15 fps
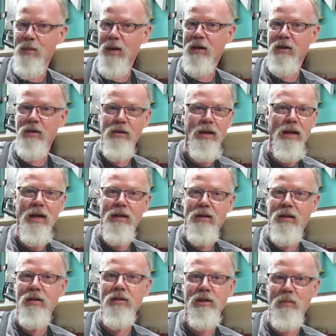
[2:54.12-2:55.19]
maker, you got
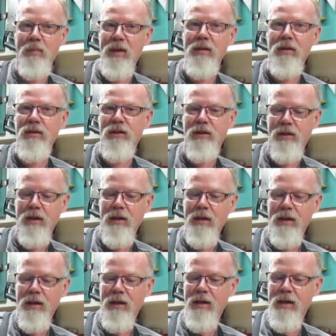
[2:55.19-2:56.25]
tons of belts
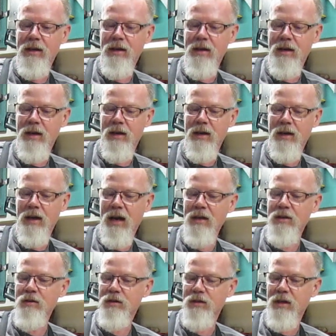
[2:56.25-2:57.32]
and uh, I
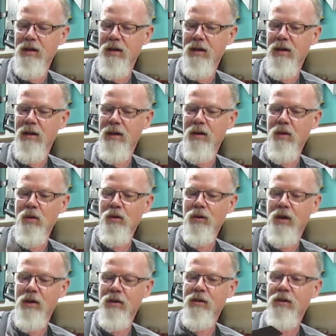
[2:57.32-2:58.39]
use a old
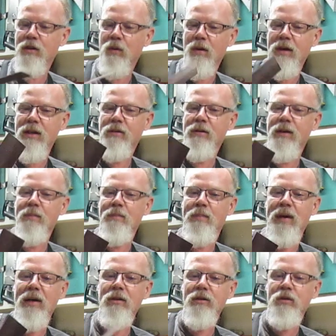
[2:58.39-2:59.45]
120 grit
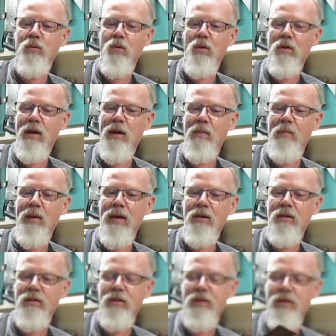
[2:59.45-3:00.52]
belts, wore out
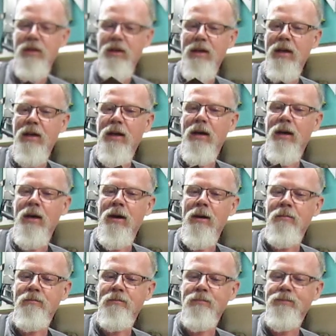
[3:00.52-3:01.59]
belts,
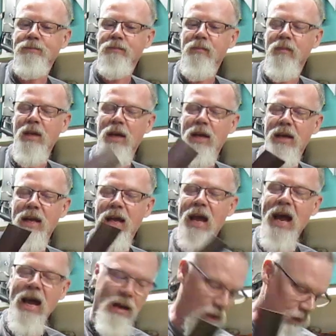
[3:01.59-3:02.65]
um, and they
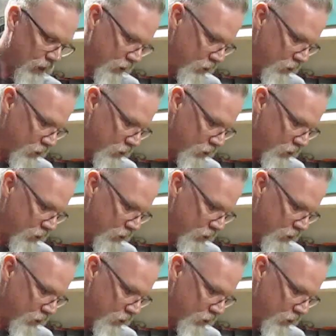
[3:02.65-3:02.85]
add, they